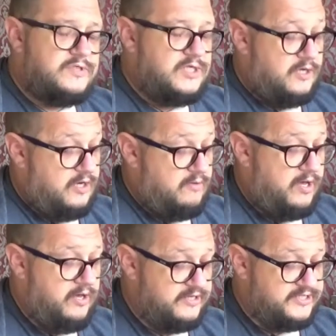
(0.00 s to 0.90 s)

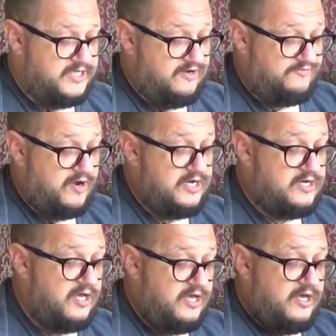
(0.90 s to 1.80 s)
to your friend.
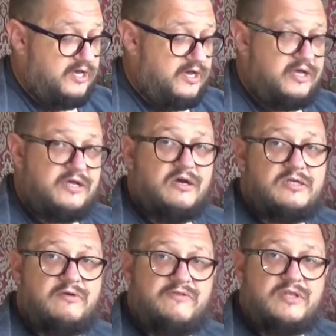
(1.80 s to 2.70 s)
You can't do
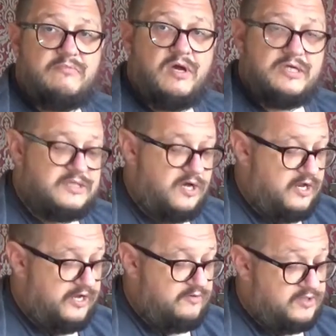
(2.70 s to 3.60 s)
everything by sign
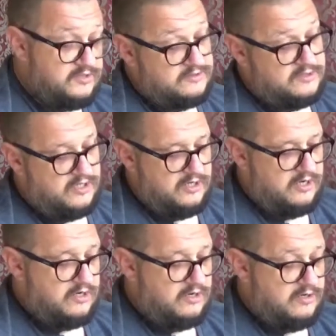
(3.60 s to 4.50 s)
language, or certainly I
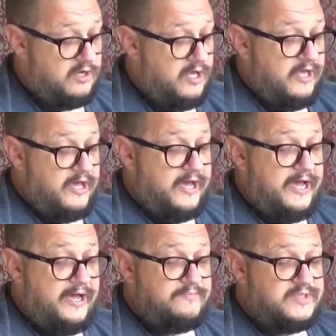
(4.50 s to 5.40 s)

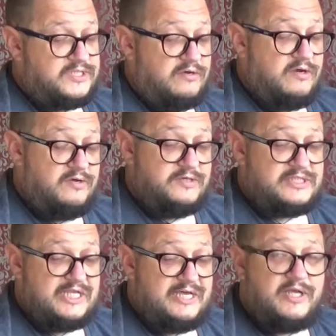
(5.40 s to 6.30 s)
can't. So I always
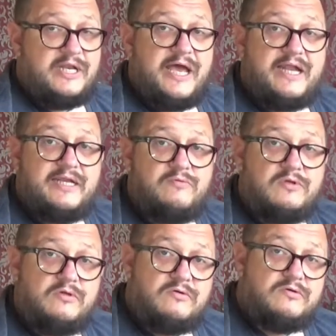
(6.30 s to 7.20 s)
take them in, and it will
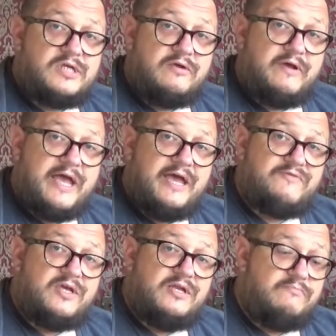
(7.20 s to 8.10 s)
also have
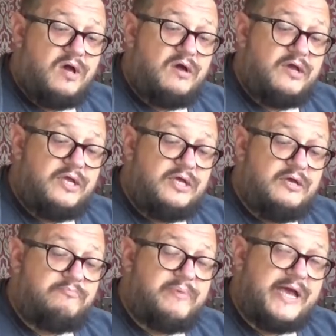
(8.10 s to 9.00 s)
in my
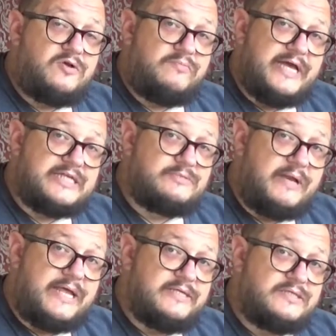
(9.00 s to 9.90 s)
backup gas
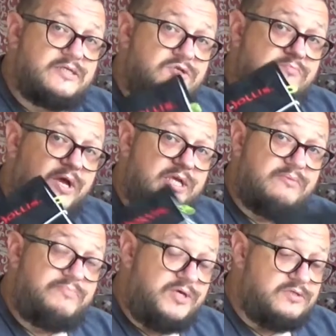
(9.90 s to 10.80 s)
plans should my
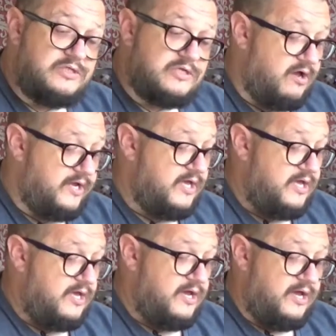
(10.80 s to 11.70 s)
computer die.
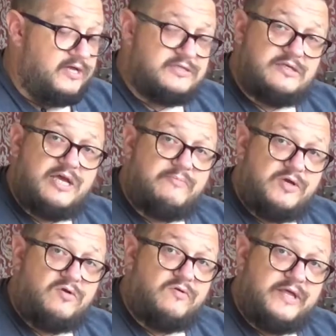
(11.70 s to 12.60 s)
So they'll be
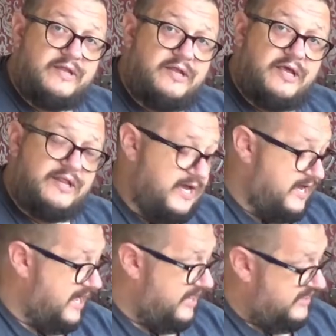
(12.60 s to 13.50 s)
all there,
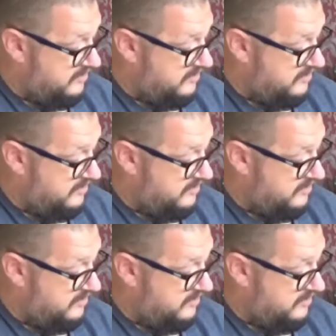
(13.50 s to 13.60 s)
and that will